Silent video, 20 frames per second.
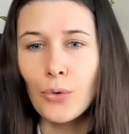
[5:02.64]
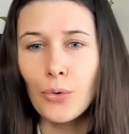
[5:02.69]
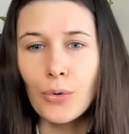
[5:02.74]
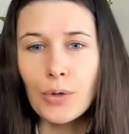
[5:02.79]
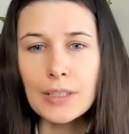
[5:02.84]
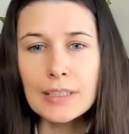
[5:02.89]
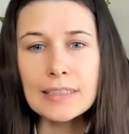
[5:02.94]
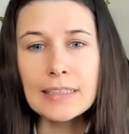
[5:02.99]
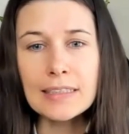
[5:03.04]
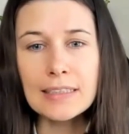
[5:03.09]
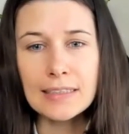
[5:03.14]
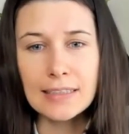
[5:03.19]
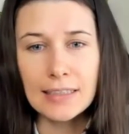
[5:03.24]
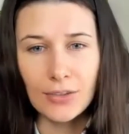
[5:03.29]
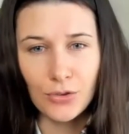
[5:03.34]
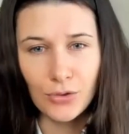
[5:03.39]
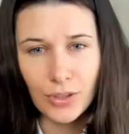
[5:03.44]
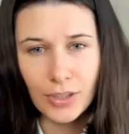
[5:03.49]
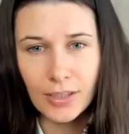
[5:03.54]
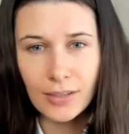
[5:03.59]
or the
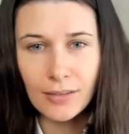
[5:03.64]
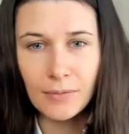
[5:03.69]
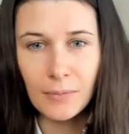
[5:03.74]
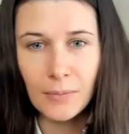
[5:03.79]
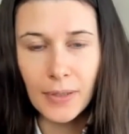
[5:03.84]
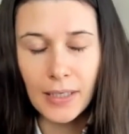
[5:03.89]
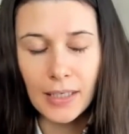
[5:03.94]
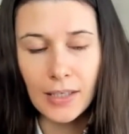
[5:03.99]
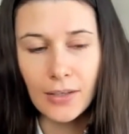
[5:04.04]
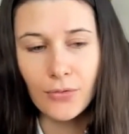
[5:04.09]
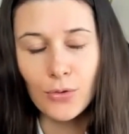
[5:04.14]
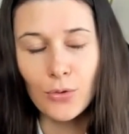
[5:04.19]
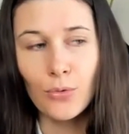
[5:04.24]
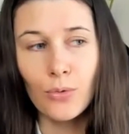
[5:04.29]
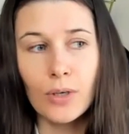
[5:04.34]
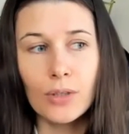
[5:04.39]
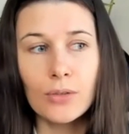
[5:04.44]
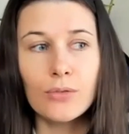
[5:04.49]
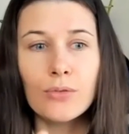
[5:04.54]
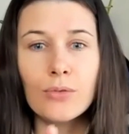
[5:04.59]
citrine if you
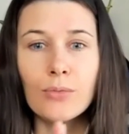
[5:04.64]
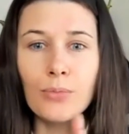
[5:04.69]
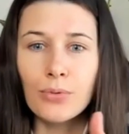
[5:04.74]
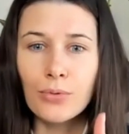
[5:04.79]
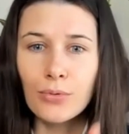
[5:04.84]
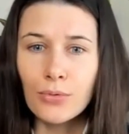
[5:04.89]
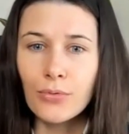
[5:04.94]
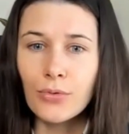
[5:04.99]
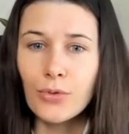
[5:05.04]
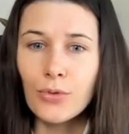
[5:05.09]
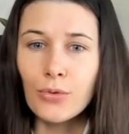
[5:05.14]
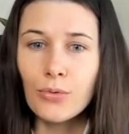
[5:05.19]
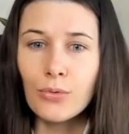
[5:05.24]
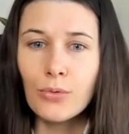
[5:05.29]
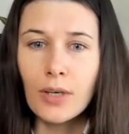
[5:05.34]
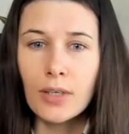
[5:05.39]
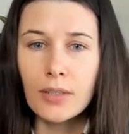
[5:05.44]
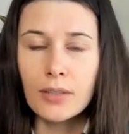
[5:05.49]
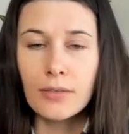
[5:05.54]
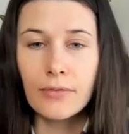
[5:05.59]
want to improve
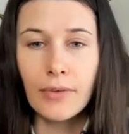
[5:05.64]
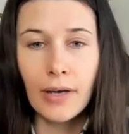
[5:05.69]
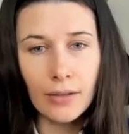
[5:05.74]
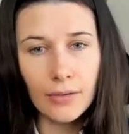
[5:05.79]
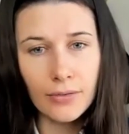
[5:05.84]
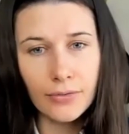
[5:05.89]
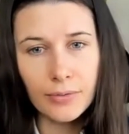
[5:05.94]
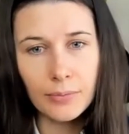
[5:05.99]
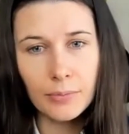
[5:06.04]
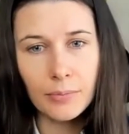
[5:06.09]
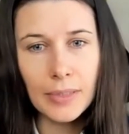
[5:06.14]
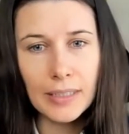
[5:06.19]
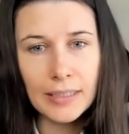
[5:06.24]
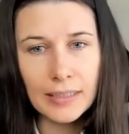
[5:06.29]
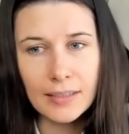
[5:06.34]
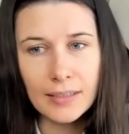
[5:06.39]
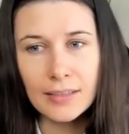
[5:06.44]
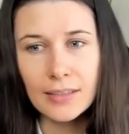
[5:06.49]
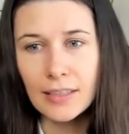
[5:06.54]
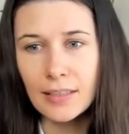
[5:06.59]
your wealth
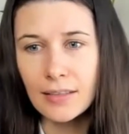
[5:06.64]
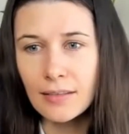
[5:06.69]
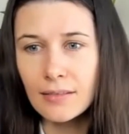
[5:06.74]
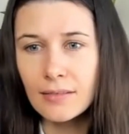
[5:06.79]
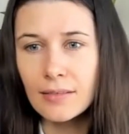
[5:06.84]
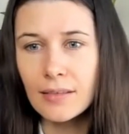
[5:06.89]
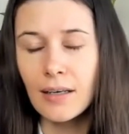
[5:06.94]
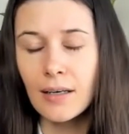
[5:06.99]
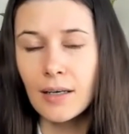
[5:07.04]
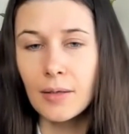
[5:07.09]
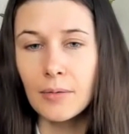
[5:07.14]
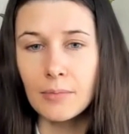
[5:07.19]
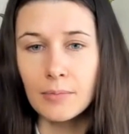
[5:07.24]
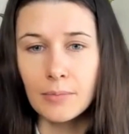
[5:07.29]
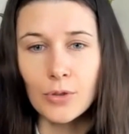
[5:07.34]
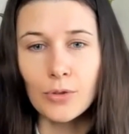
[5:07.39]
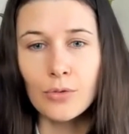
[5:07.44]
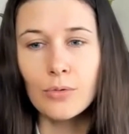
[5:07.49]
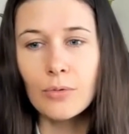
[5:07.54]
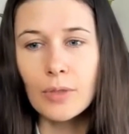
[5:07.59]
this year um,
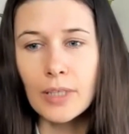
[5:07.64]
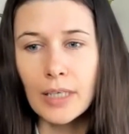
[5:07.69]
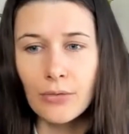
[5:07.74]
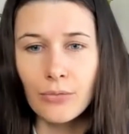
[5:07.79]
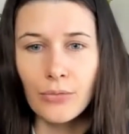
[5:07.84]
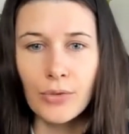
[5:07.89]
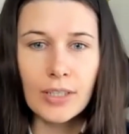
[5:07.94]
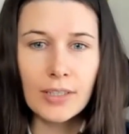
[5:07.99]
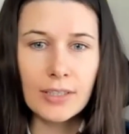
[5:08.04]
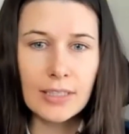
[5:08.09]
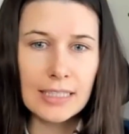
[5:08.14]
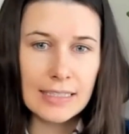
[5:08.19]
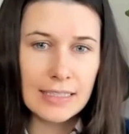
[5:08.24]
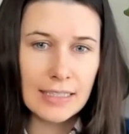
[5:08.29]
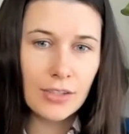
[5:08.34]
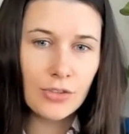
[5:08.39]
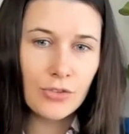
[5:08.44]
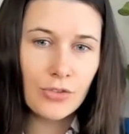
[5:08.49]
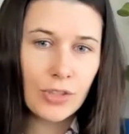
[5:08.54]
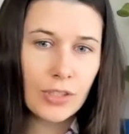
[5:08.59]
you can wear the
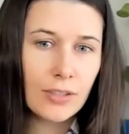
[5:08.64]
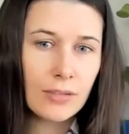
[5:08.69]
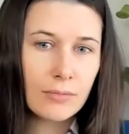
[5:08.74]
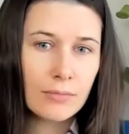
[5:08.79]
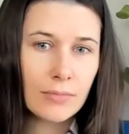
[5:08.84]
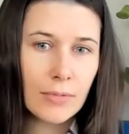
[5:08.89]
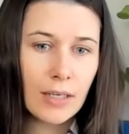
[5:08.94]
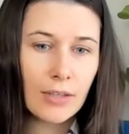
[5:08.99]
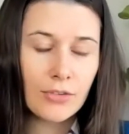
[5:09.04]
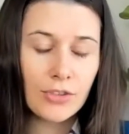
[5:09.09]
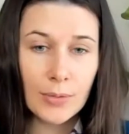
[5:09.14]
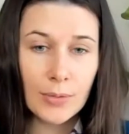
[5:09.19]
citrine uh,